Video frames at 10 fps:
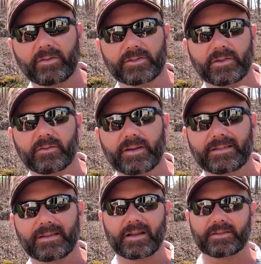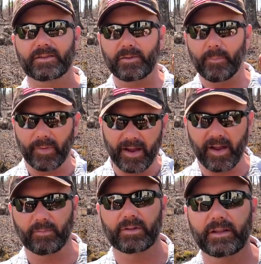There's no reason not to.
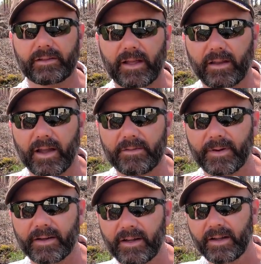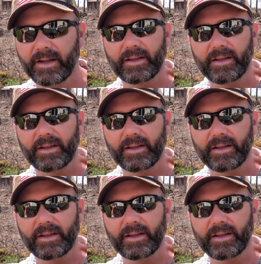Bam! Click that like button.